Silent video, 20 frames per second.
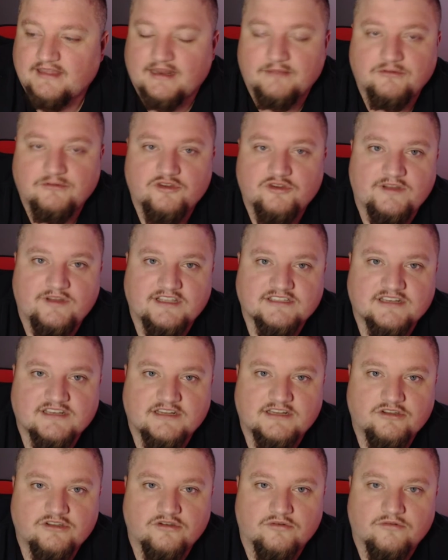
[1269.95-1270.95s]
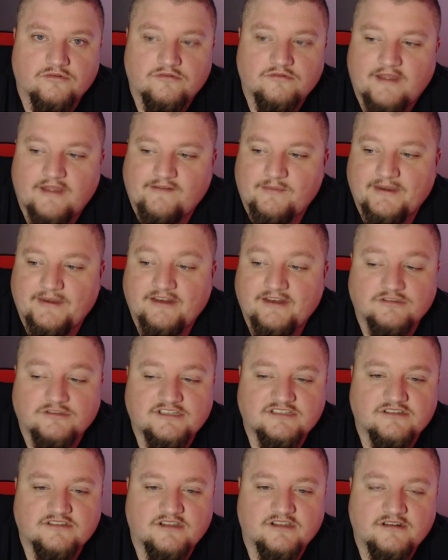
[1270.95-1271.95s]
him do what he's going to do. Everybody knows he's
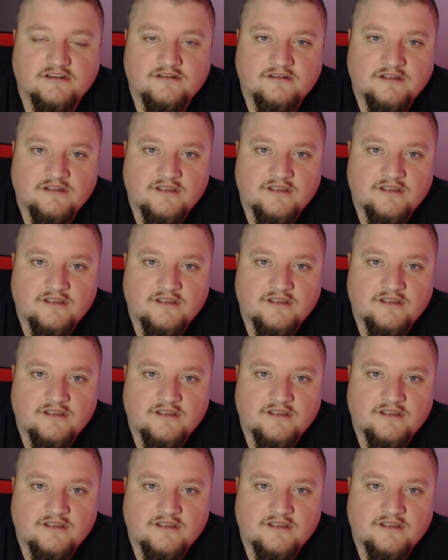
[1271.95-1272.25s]
good.